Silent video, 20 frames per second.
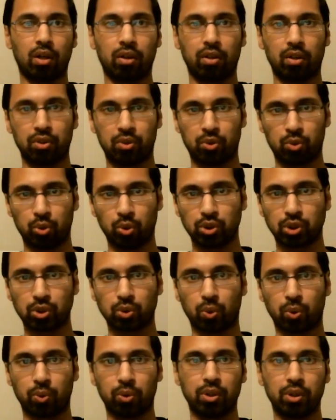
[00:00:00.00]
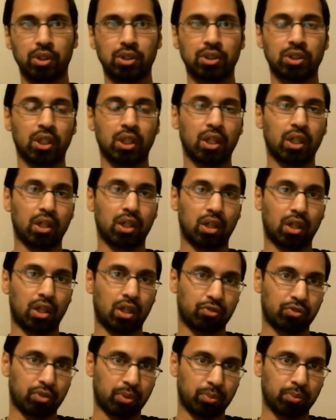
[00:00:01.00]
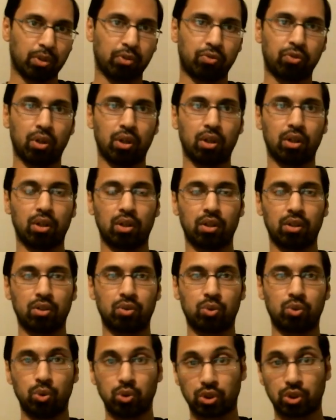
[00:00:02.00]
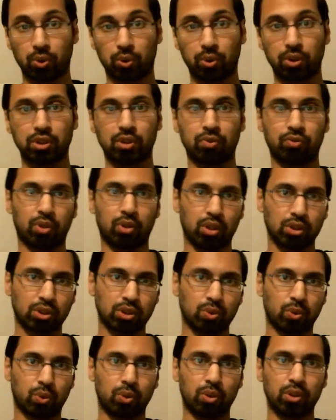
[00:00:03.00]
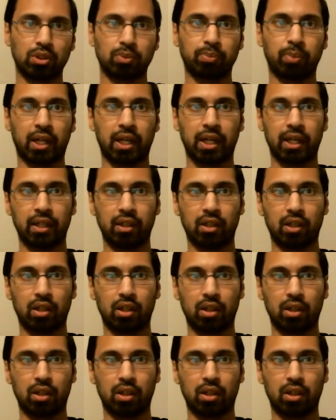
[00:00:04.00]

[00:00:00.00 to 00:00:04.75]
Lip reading: true stories true stories and false stories by